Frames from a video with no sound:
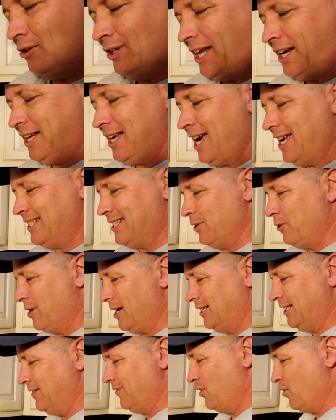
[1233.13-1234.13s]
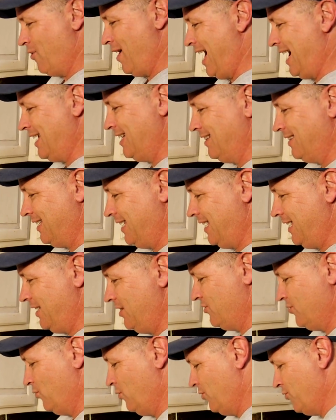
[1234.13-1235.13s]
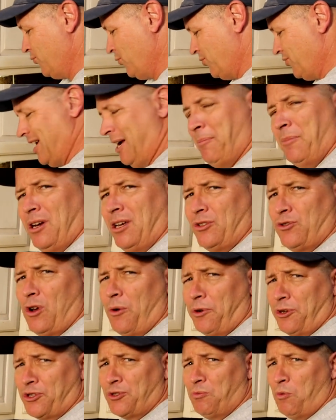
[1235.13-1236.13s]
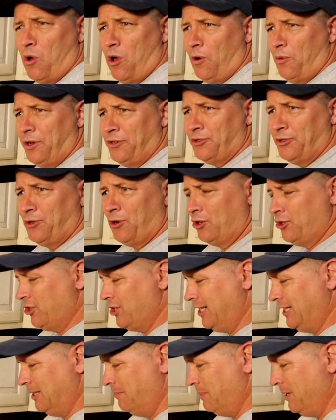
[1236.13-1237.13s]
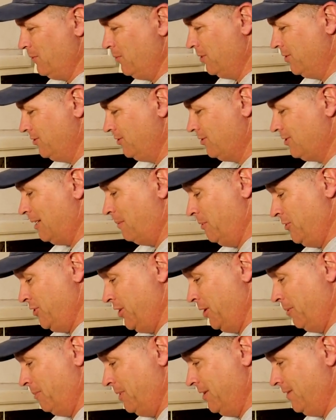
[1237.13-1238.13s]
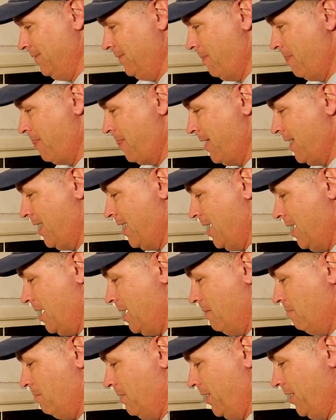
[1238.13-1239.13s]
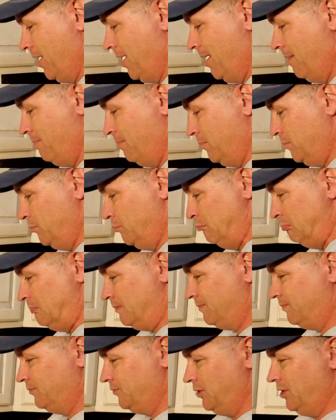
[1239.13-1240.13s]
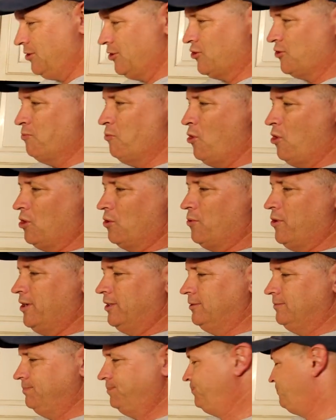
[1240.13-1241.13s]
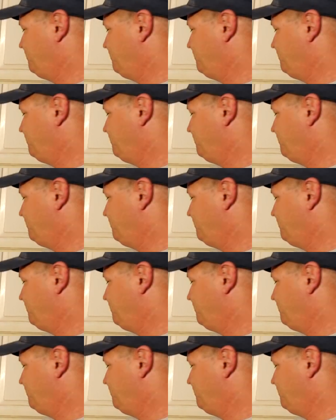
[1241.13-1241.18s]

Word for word: know, a lot of guys get all kinds of different cracking things and all sorts. I'm gonna start with a small one, so Darcy can eat the big ones, because I'm a gentleman. But um, Here's a smaller one.